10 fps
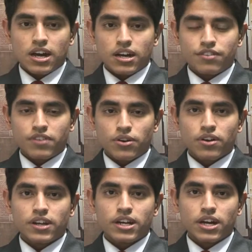I found
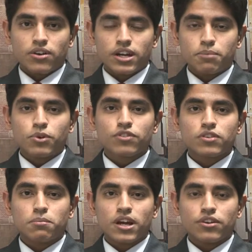out that Nyenrode had a
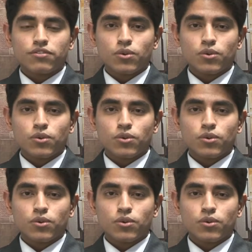beautiful blend of